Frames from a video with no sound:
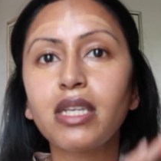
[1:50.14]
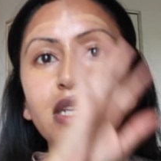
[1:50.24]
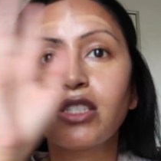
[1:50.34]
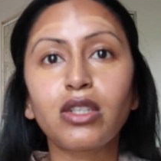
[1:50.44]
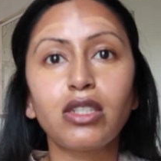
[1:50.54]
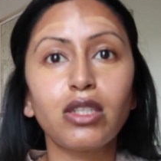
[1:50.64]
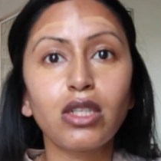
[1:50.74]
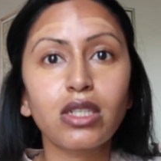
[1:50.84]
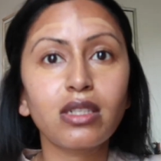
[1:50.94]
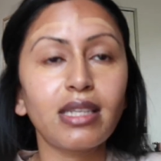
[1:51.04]
it is gonna
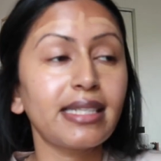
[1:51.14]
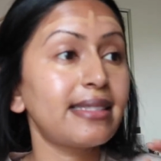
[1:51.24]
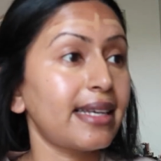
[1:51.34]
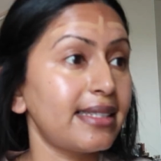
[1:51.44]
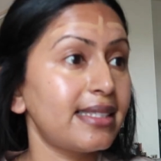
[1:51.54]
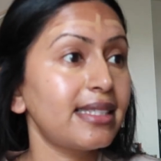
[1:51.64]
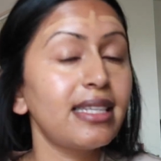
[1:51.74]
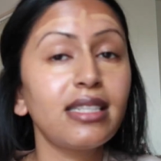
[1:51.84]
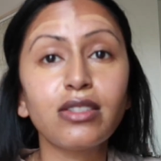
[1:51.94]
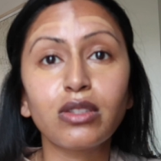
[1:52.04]
look like second
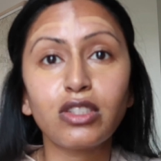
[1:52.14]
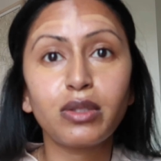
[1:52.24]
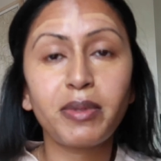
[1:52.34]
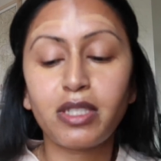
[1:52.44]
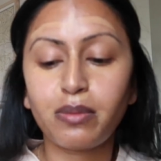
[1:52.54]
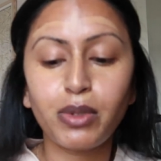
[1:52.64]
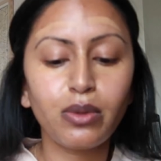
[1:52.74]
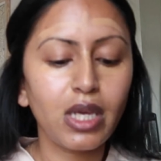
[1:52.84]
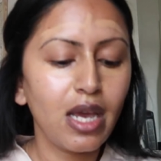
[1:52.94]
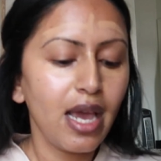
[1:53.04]
skin. It'll just be
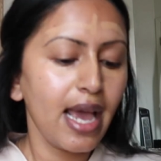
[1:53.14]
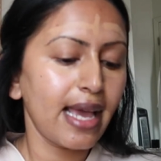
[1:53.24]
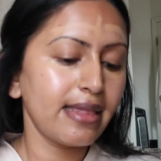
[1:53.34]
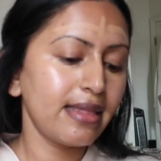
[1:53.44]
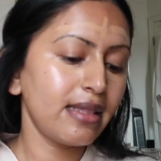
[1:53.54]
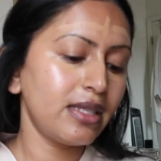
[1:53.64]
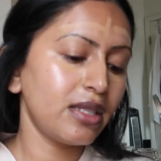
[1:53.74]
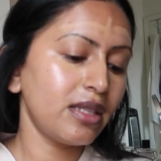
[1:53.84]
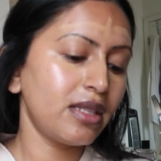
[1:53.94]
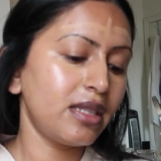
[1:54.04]
smooth. And
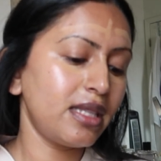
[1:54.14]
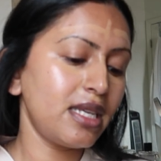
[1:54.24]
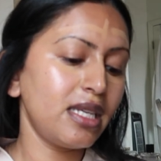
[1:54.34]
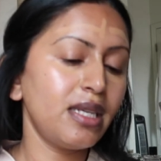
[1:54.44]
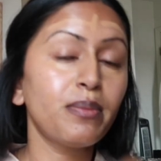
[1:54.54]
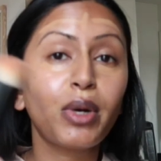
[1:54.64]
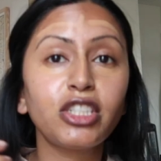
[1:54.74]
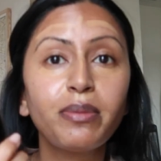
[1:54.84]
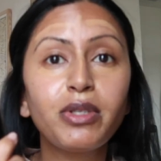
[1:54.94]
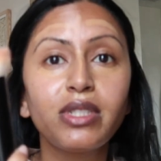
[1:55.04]
the
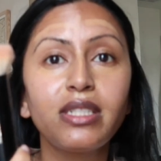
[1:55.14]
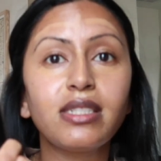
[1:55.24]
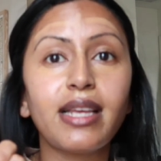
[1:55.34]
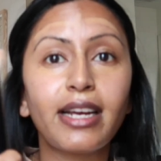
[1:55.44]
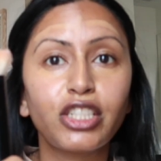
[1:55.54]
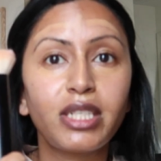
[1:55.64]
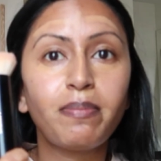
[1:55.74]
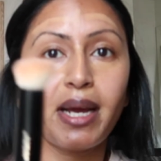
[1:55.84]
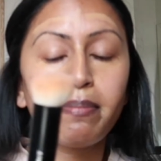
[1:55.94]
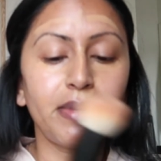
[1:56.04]
brush I'm using is actually
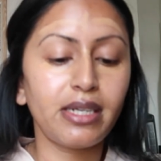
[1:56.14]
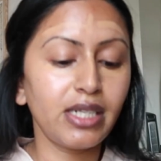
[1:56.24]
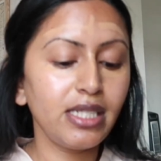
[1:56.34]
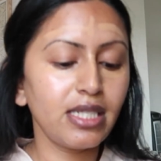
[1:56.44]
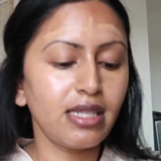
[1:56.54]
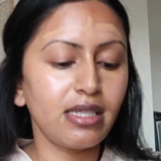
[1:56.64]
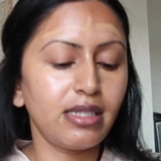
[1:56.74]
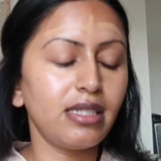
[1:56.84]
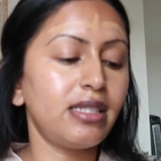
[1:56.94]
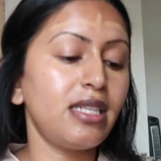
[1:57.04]
by Merit.
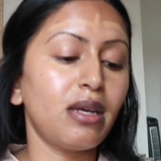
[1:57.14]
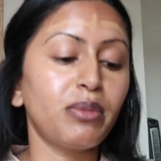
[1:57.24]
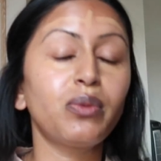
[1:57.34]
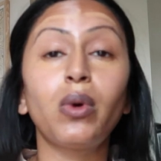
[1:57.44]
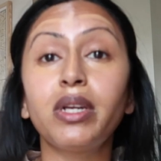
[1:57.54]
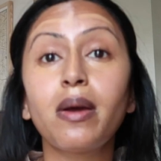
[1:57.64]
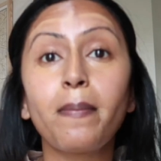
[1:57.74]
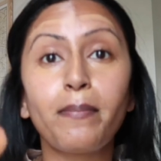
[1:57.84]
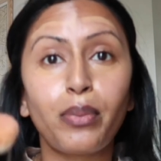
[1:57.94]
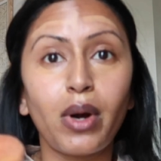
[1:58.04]
This is the number one
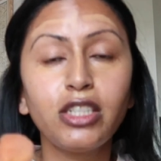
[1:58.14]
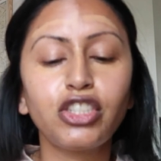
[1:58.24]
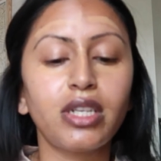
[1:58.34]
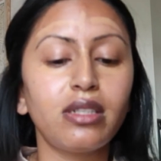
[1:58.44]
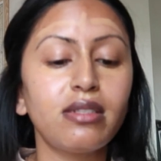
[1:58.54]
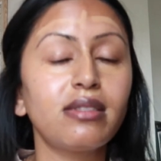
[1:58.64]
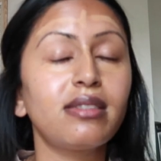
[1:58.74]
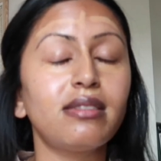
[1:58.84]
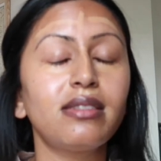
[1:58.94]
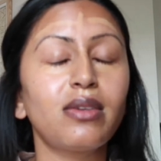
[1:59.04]
brush, and this
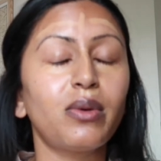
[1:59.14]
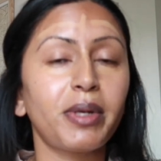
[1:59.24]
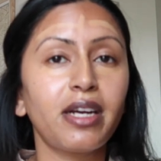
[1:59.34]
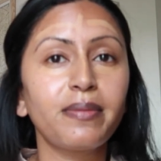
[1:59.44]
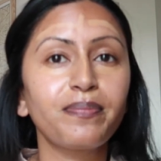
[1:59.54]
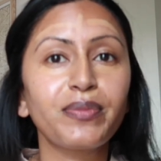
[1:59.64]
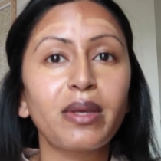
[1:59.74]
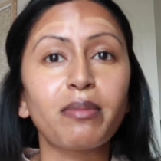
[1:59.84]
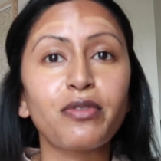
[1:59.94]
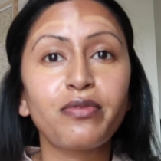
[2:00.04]
is, oh my god,
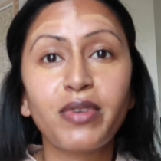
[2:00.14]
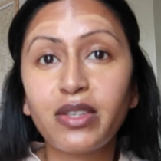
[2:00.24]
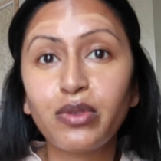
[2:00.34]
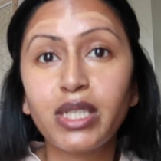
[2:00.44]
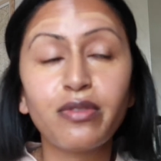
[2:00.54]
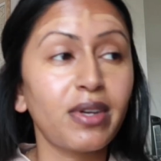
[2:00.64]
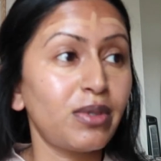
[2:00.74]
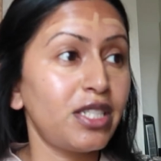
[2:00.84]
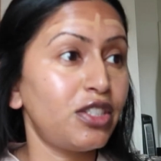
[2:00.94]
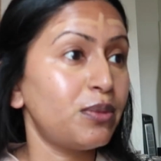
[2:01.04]
my favorite
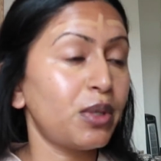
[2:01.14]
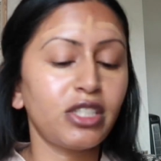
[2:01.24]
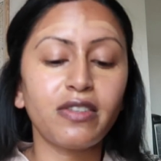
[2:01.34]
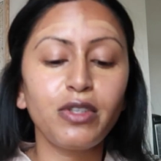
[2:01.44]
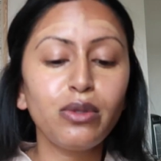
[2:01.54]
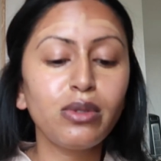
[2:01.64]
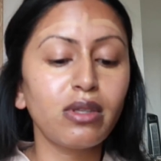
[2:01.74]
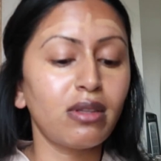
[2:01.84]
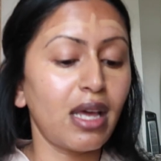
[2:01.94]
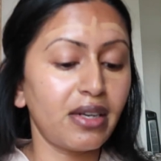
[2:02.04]
foundation brush. I've
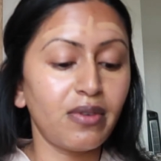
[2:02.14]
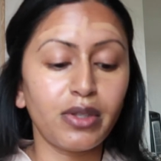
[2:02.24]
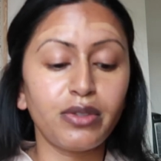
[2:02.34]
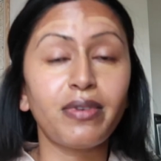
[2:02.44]
used a lot of other